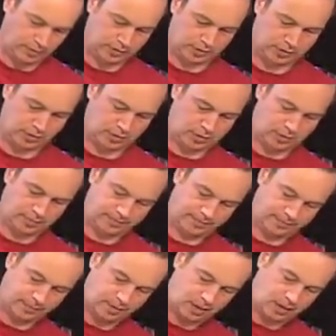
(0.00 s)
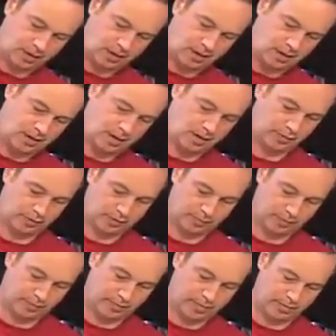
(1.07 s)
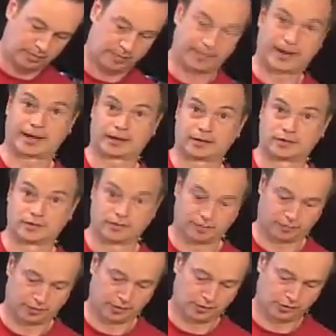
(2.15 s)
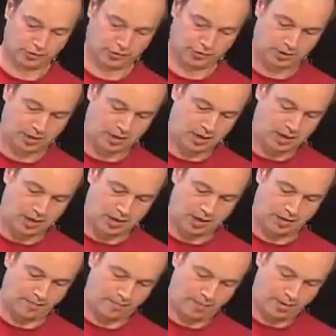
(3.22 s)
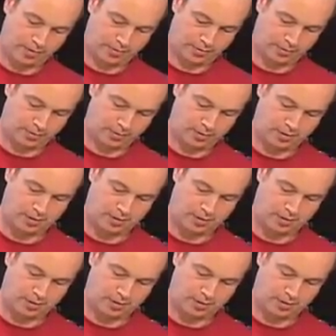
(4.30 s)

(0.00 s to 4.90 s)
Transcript: it a stir, and now I'm going to put mother back into the fridge. And mother,